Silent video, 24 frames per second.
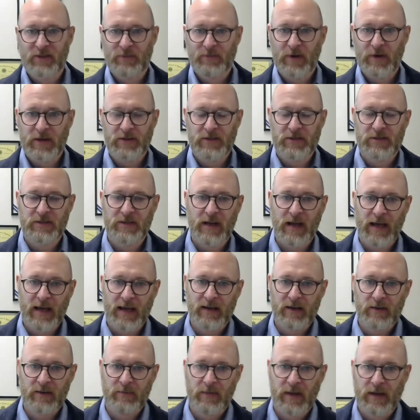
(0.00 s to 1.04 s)
so much,
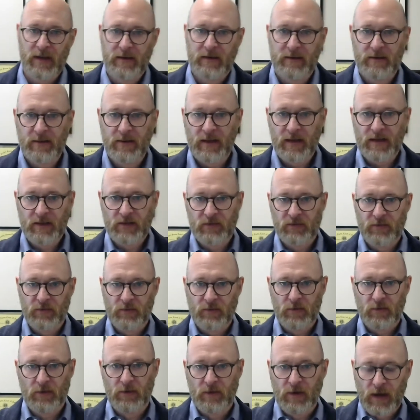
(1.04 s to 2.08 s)
Adam, and thanks
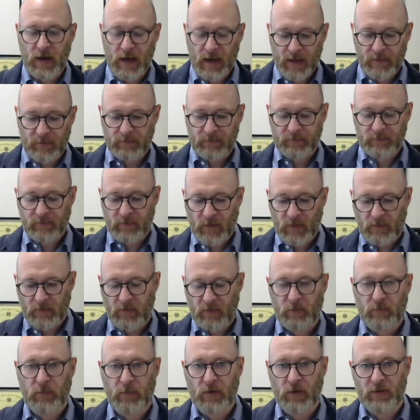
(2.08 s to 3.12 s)
for
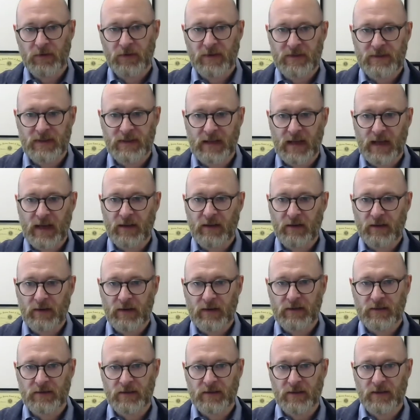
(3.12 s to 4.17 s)
pulling this together,
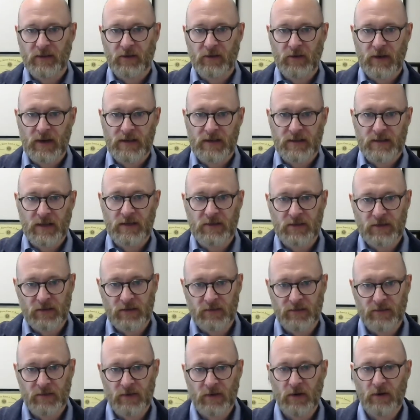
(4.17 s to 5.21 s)
and to the Gray Center
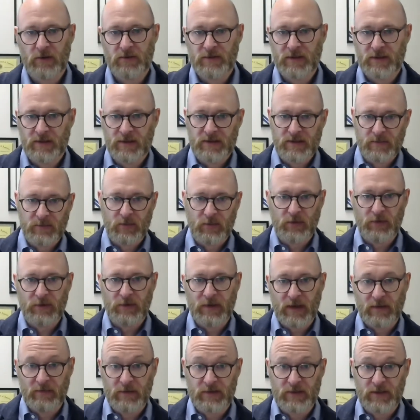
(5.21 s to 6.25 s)
for hosting this
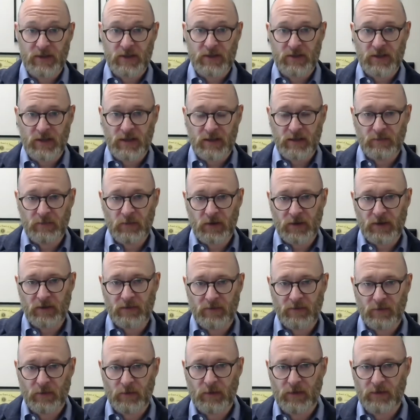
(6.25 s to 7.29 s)
important conversation. Looking
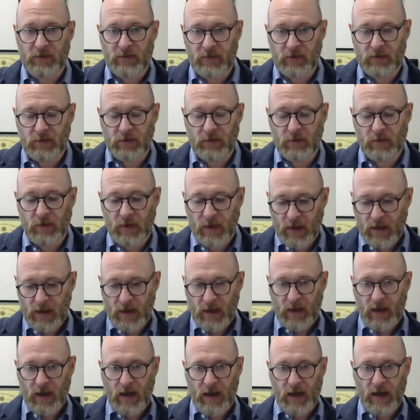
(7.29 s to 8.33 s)
forward to
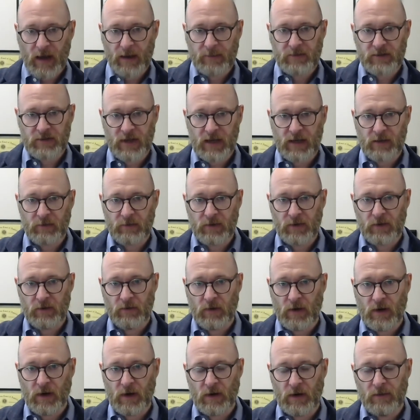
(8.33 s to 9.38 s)
chatting with you
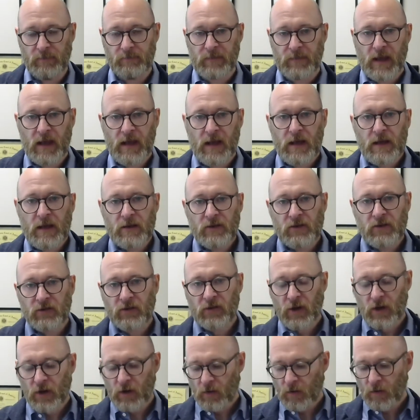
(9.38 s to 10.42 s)
all.
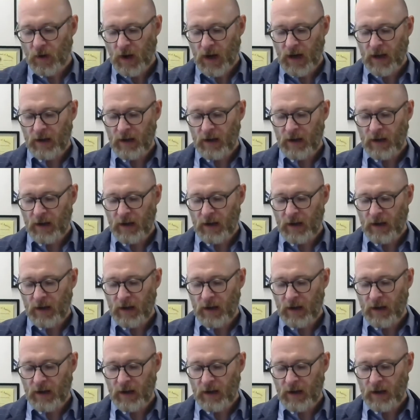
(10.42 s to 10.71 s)
So,